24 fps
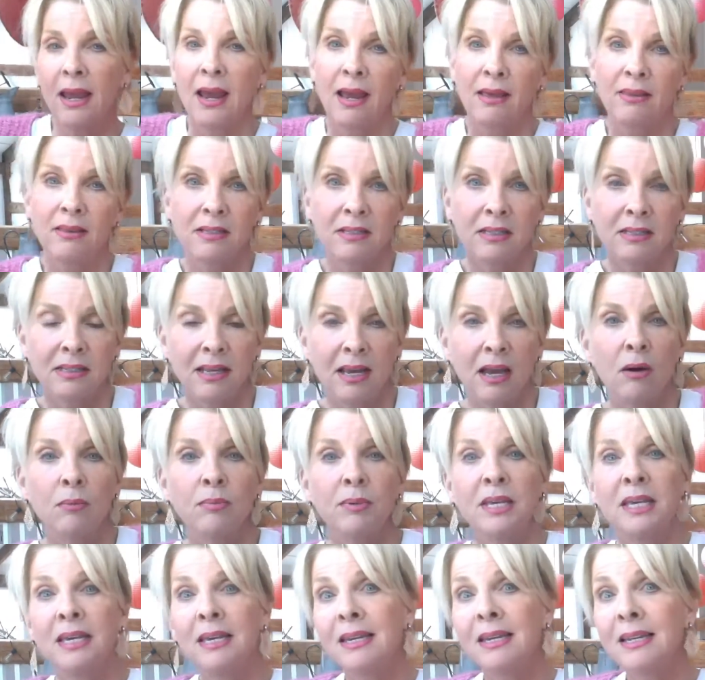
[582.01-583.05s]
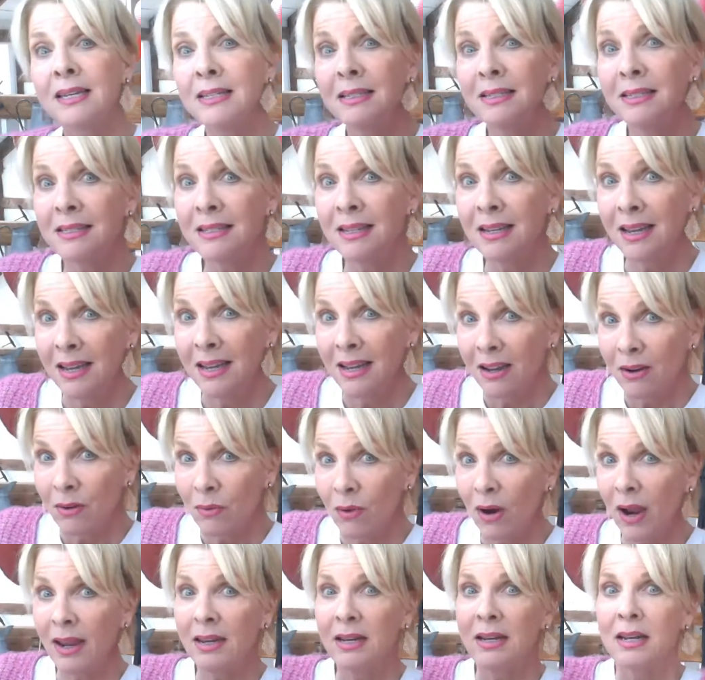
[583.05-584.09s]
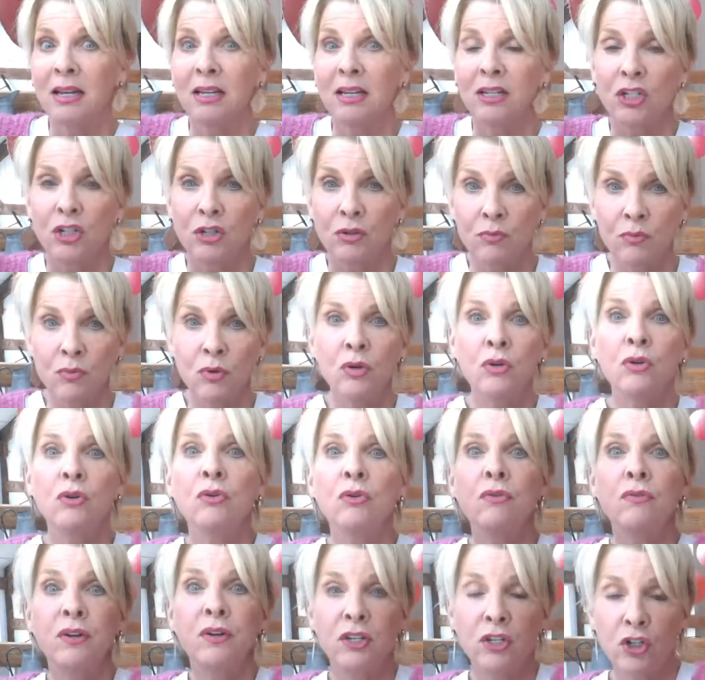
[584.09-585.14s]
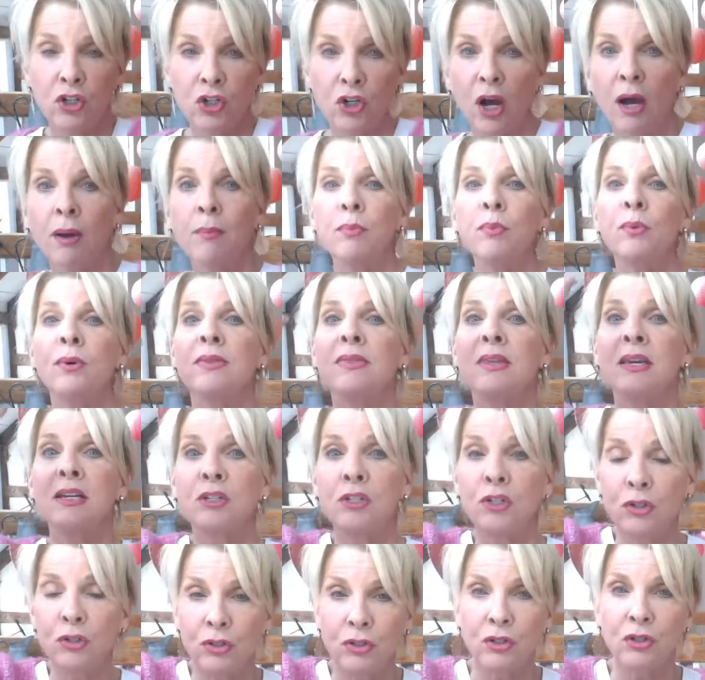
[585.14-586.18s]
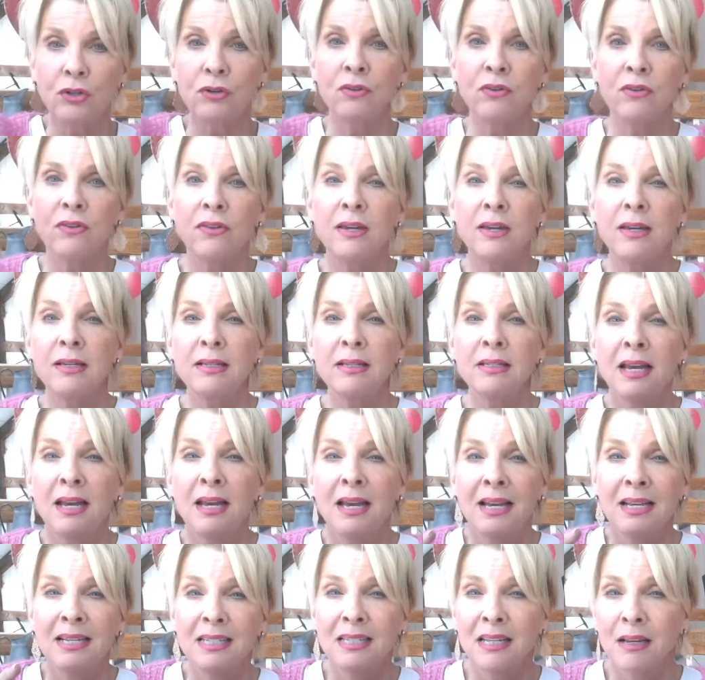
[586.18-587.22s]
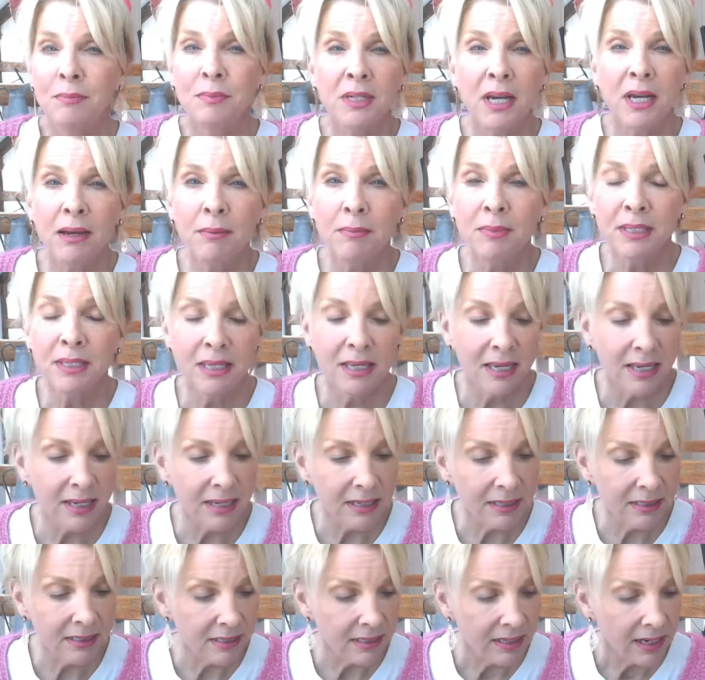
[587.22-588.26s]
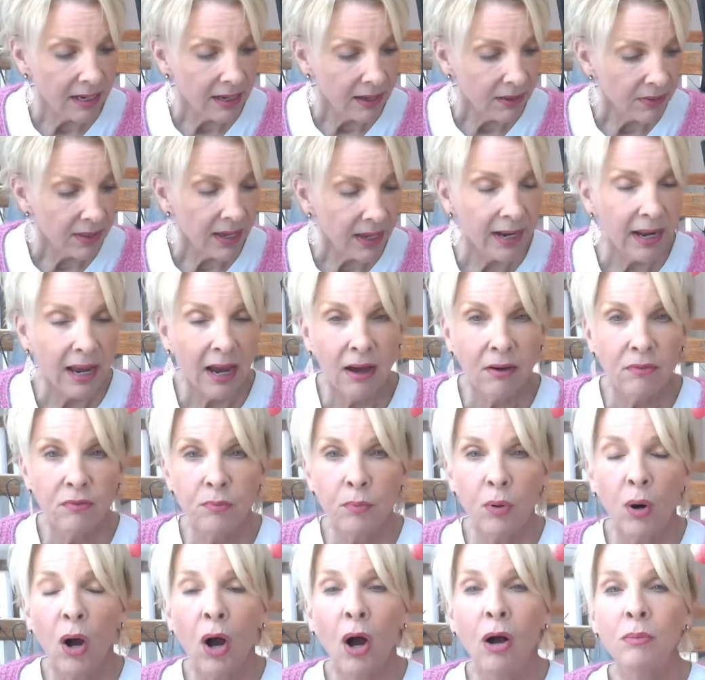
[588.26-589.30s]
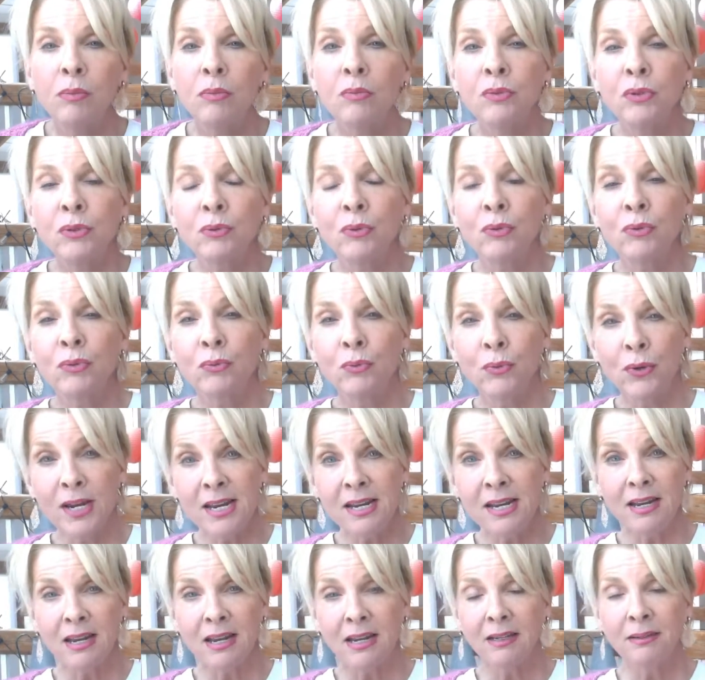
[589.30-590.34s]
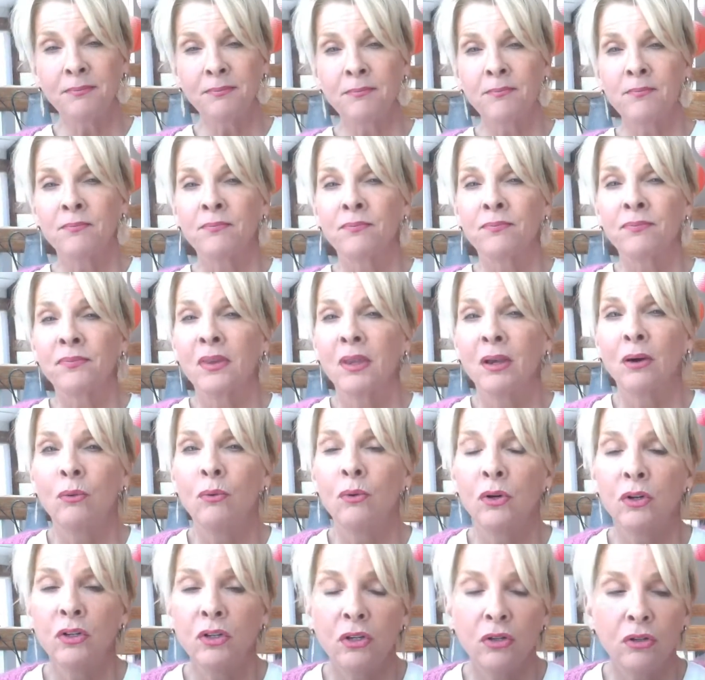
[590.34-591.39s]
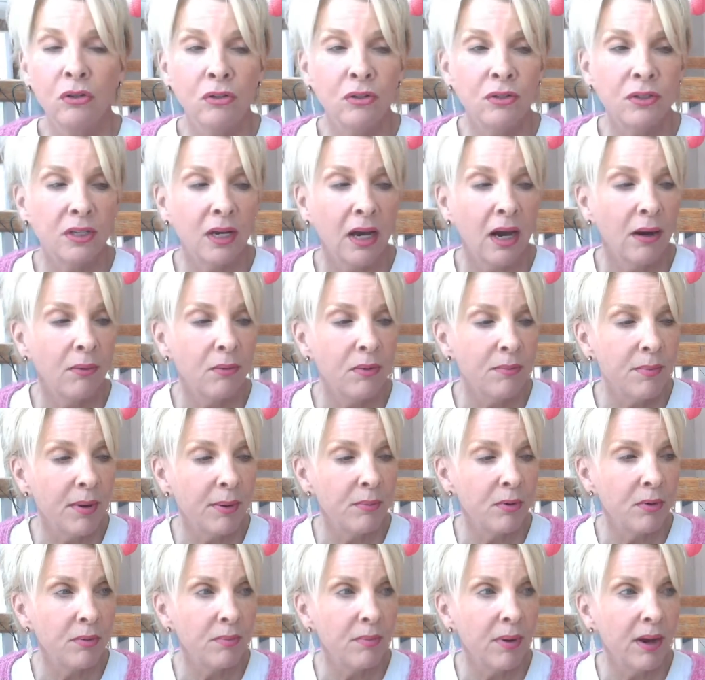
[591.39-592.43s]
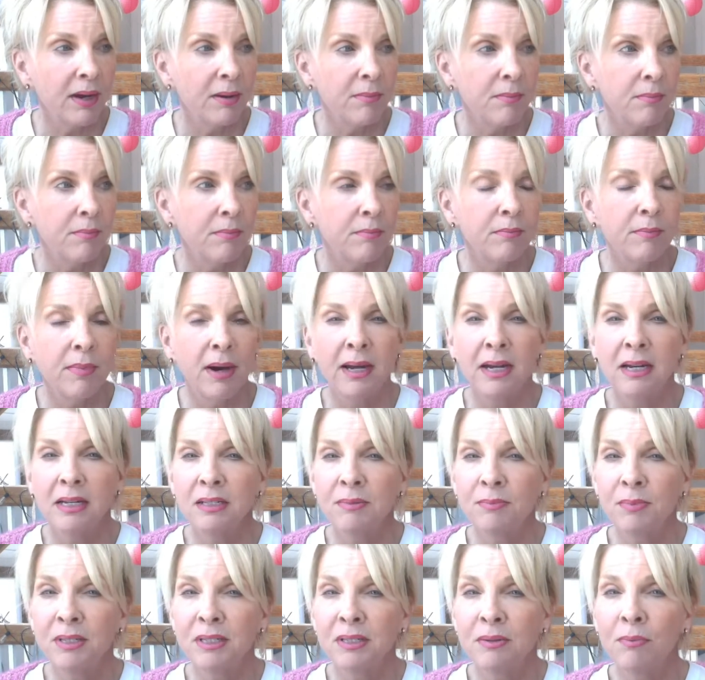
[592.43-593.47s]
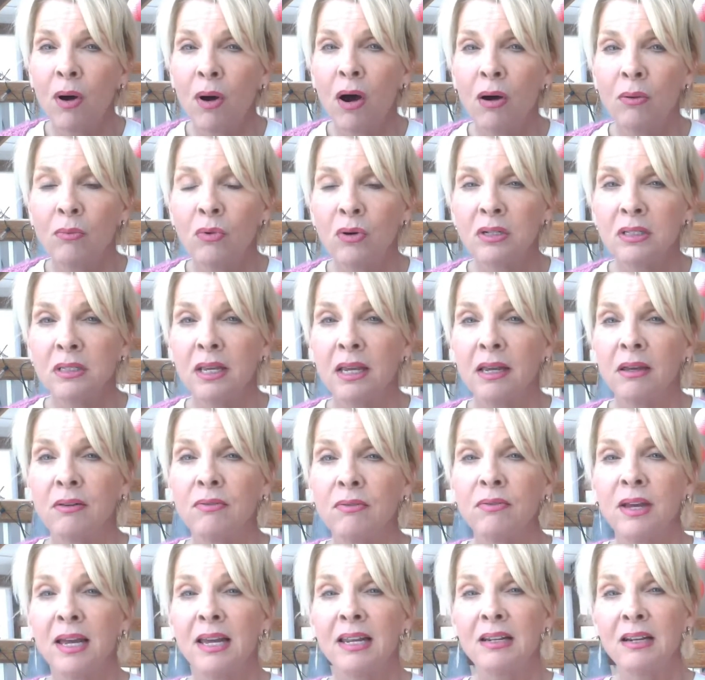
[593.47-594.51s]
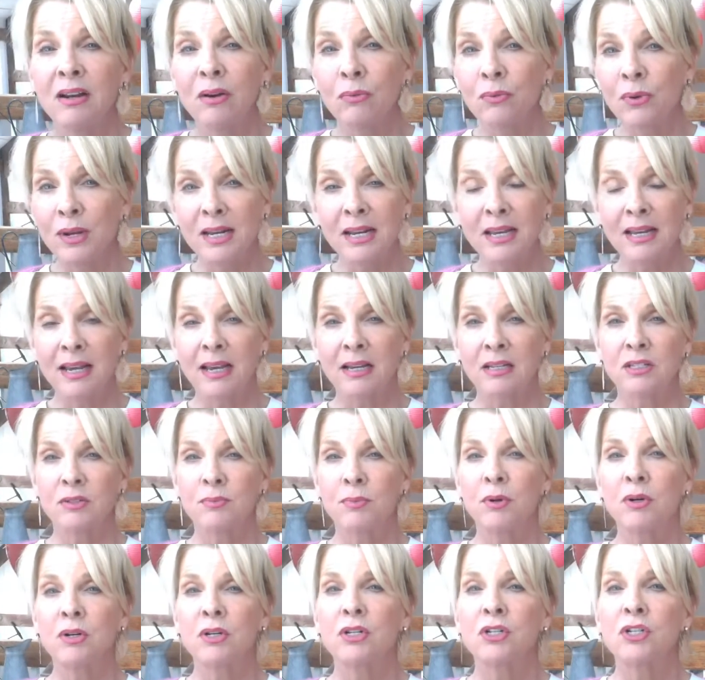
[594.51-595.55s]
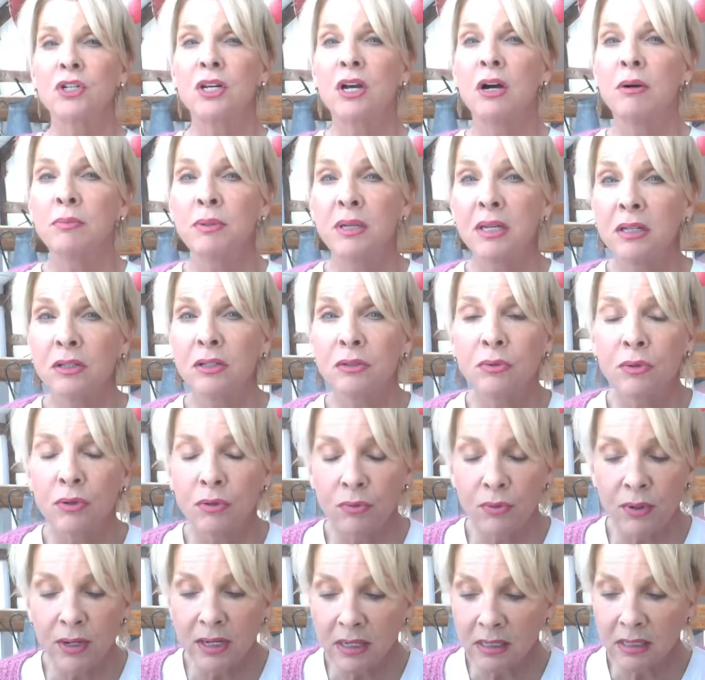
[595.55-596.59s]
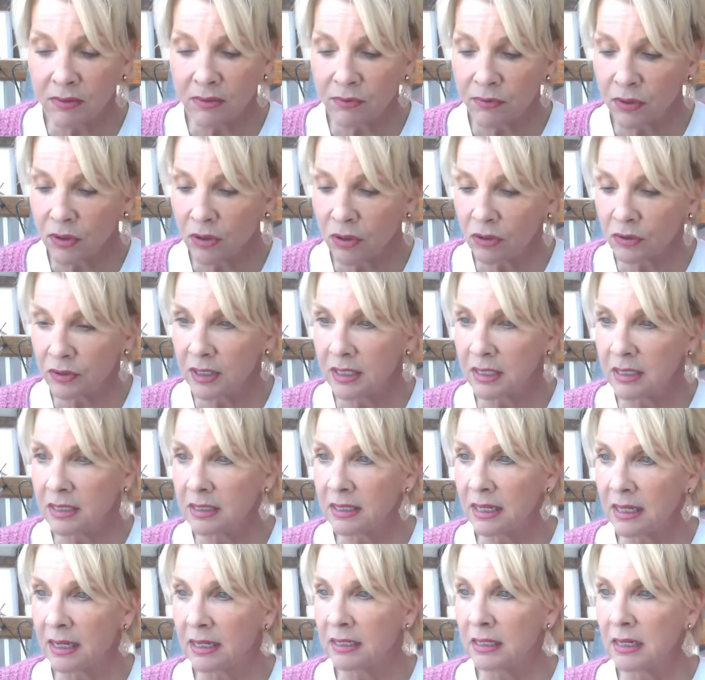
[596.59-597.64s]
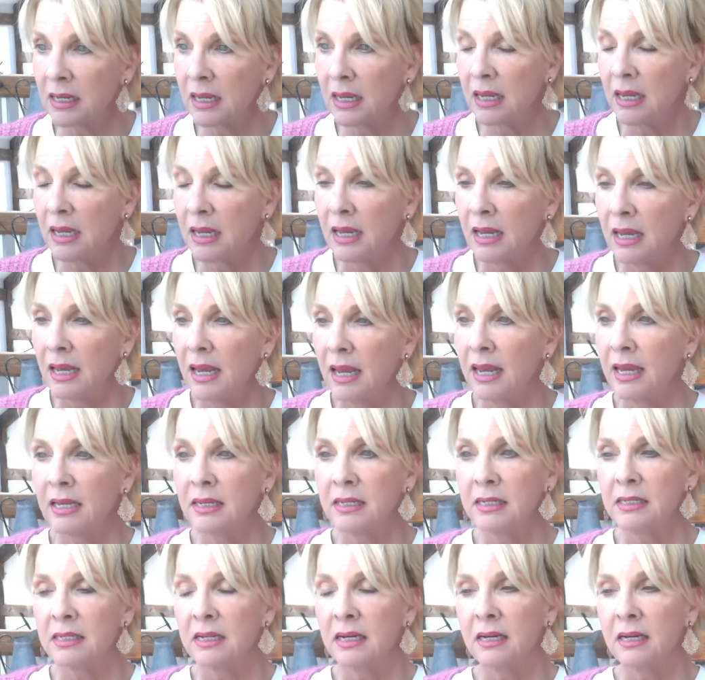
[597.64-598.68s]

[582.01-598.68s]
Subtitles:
And this is to help kids, right, to move and jump when they do certain things. Sometimes kids that have problems with reading will use, I remember my husband's mom was a reading expert, and she helped kids with reading difficulties and